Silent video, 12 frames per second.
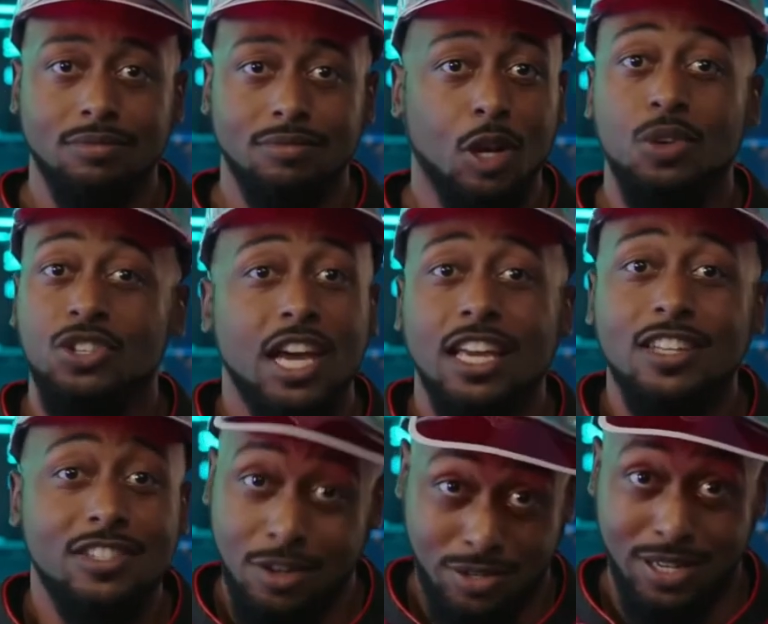No one's taking it
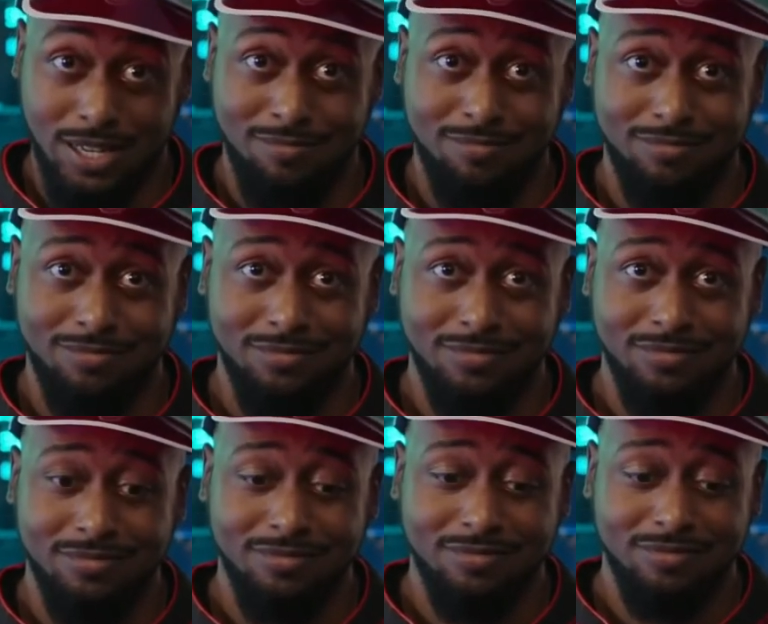seriously.
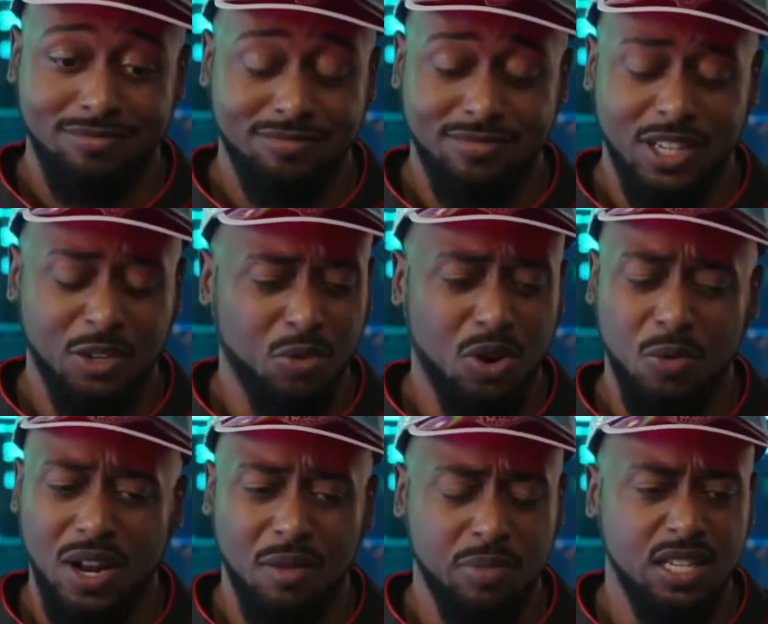In a world
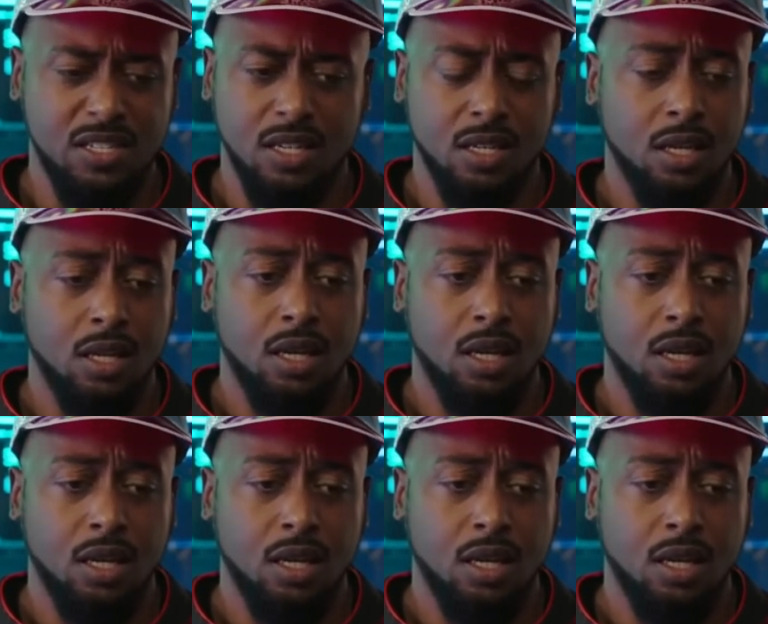without pizza,